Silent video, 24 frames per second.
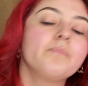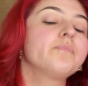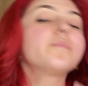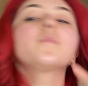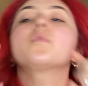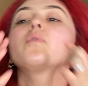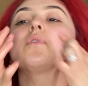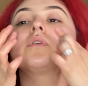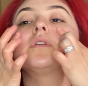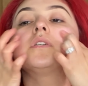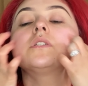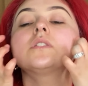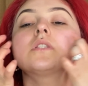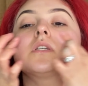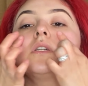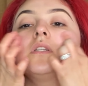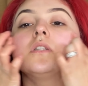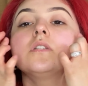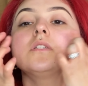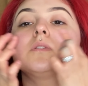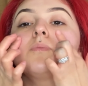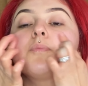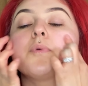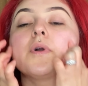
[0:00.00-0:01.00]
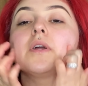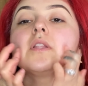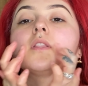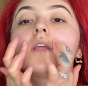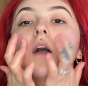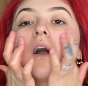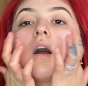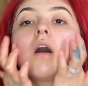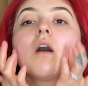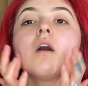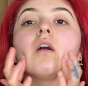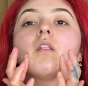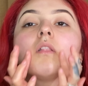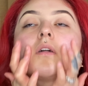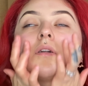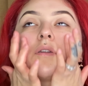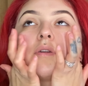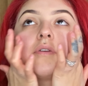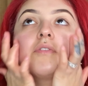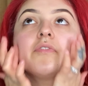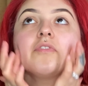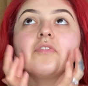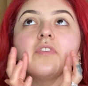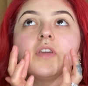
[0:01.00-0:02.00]
We're just gonna spread that all on
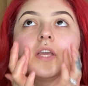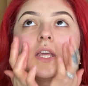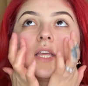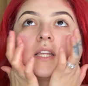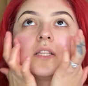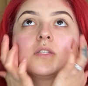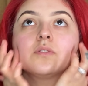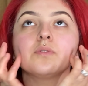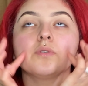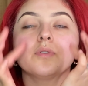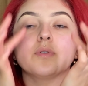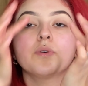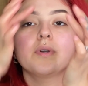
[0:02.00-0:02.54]
our face real